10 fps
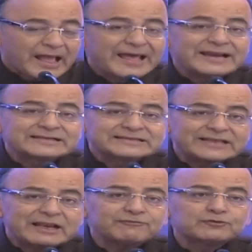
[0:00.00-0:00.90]
and
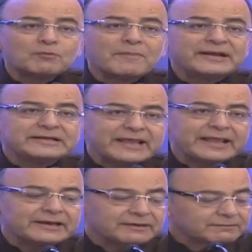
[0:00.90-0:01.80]
itself to
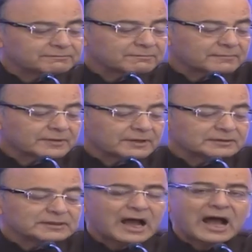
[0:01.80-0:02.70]
maintain
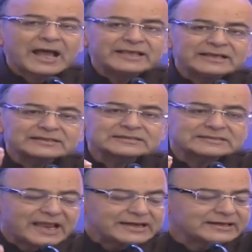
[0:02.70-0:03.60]
the highest
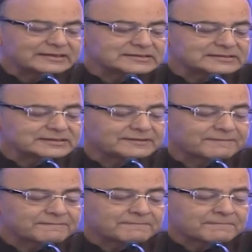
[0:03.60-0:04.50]
standards
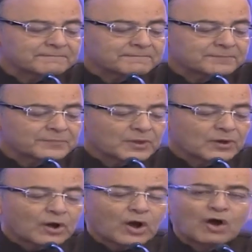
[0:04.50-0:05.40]

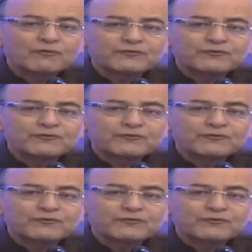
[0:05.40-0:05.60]
of